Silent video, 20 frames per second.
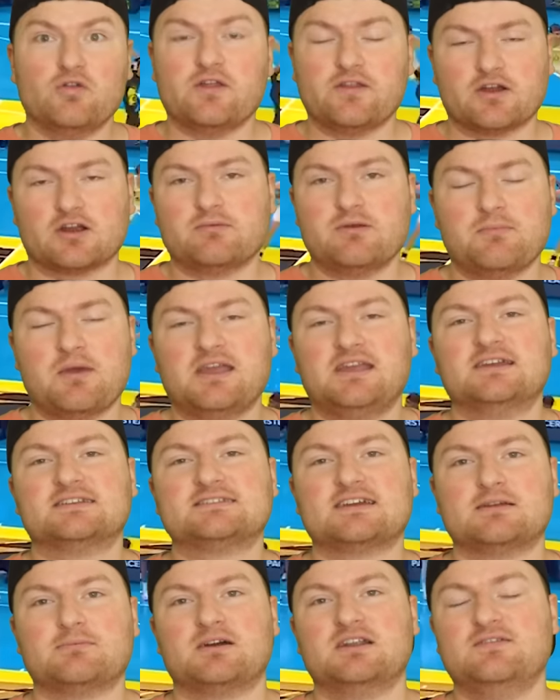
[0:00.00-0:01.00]
that they're going to be making a
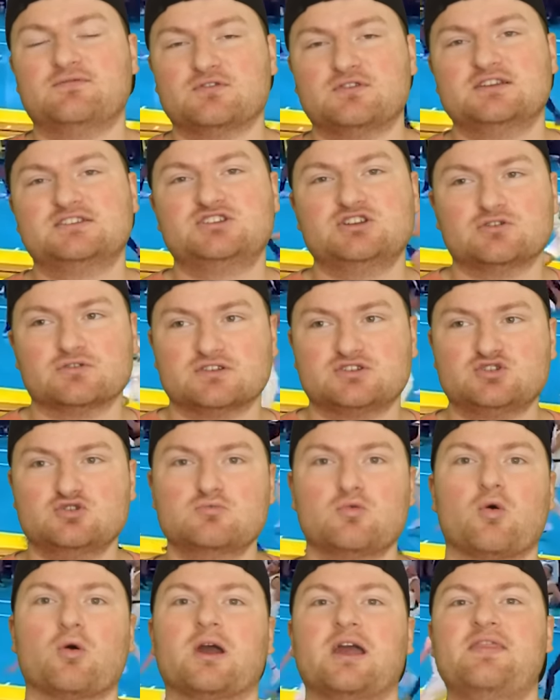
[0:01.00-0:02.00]
ton of money for this year and two
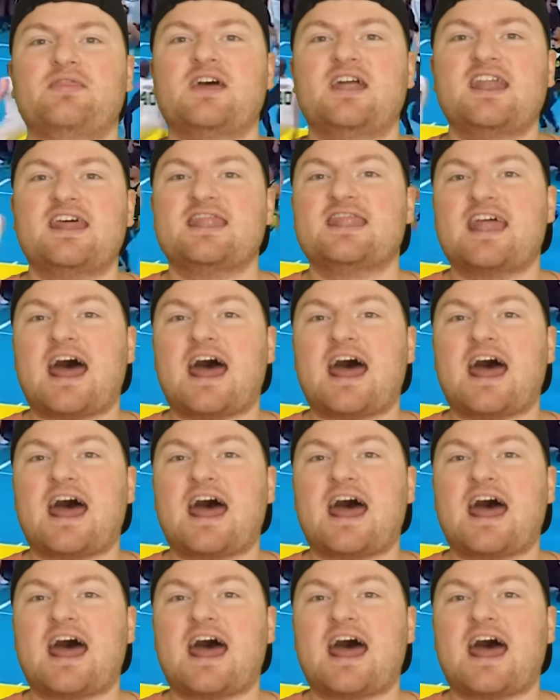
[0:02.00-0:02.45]
more. And then at